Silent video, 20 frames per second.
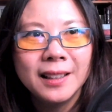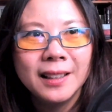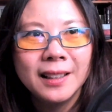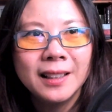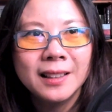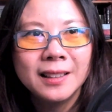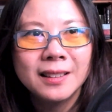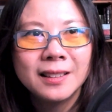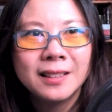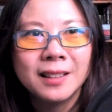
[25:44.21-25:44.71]

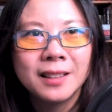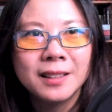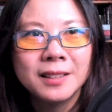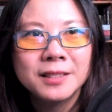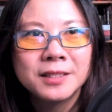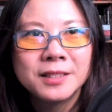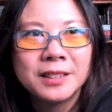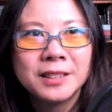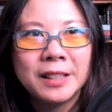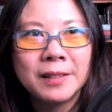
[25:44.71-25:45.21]
it
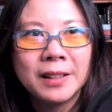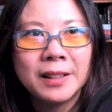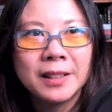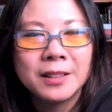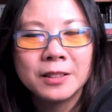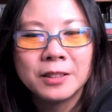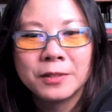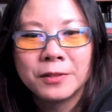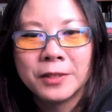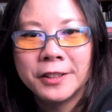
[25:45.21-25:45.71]
does seem like
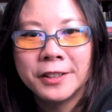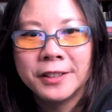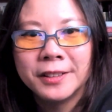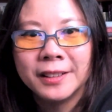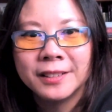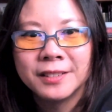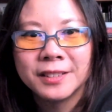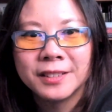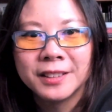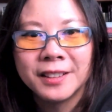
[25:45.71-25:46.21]
this foreign
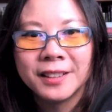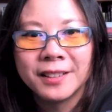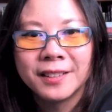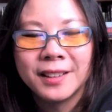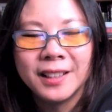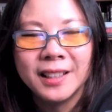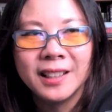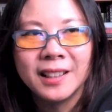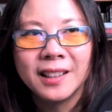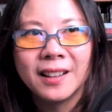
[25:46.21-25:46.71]
exotic
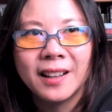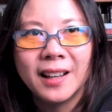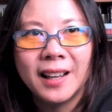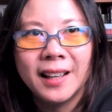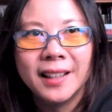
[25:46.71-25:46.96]
thing.